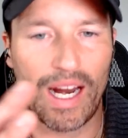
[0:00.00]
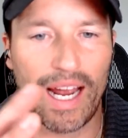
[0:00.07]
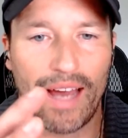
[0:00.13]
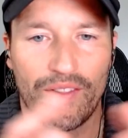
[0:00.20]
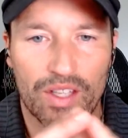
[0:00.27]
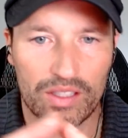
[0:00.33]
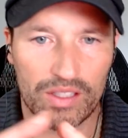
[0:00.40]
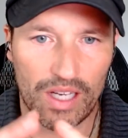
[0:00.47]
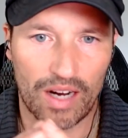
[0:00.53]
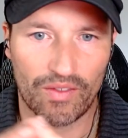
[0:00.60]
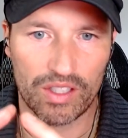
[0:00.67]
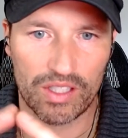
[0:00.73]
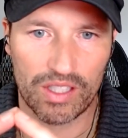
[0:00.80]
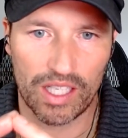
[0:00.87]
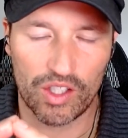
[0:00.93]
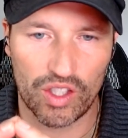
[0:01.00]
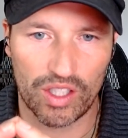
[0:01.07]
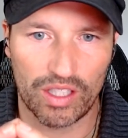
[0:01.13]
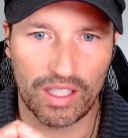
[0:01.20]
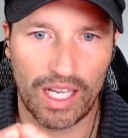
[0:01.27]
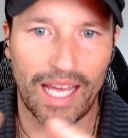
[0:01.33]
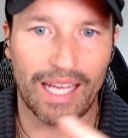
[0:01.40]
had this
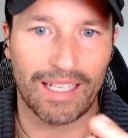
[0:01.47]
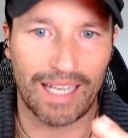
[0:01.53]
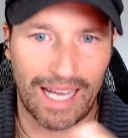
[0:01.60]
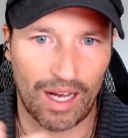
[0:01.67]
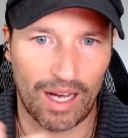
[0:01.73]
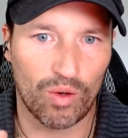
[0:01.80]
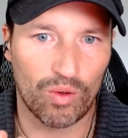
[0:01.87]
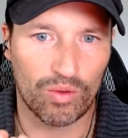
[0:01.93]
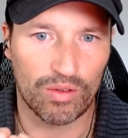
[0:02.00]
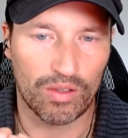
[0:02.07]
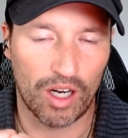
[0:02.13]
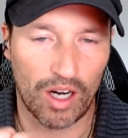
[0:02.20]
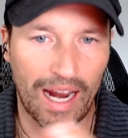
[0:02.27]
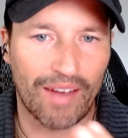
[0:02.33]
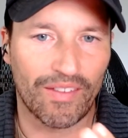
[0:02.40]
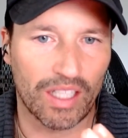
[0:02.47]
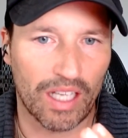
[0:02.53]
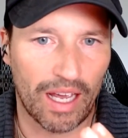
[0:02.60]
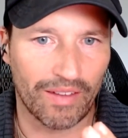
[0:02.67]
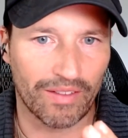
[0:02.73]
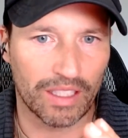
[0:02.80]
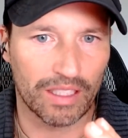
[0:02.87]
conversation and now are having to
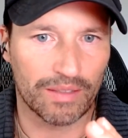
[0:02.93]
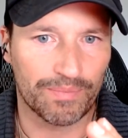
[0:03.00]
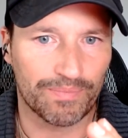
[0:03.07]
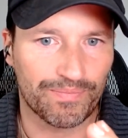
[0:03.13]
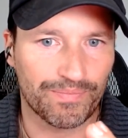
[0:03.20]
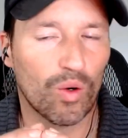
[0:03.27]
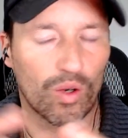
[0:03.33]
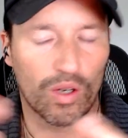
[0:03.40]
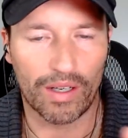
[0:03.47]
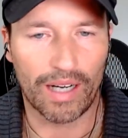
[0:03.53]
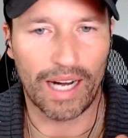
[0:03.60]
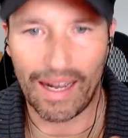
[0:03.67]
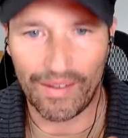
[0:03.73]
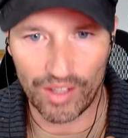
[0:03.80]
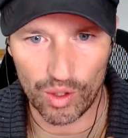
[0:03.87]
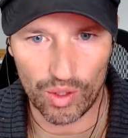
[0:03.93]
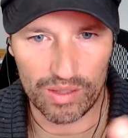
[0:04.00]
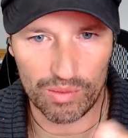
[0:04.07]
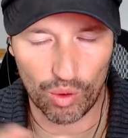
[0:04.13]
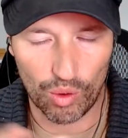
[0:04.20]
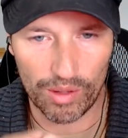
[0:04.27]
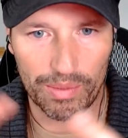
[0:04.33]
have it or having to
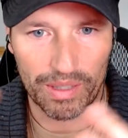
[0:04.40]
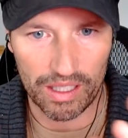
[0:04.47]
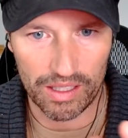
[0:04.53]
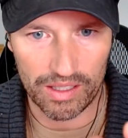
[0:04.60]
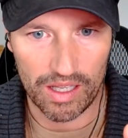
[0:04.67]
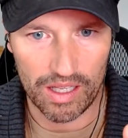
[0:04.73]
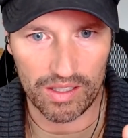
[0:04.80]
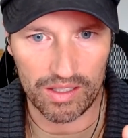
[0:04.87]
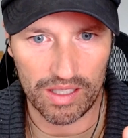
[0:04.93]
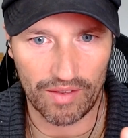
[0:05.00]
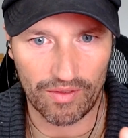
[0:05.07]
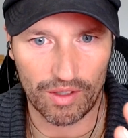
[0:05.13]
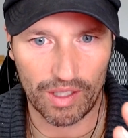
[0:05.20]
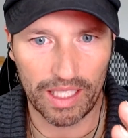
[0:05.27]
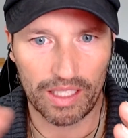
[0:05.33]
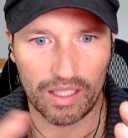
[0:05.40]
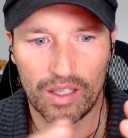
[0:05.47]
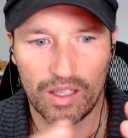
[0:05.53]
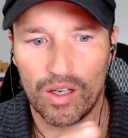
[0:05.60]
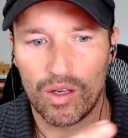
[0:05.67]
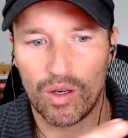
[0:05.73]
explore it because of the suffering,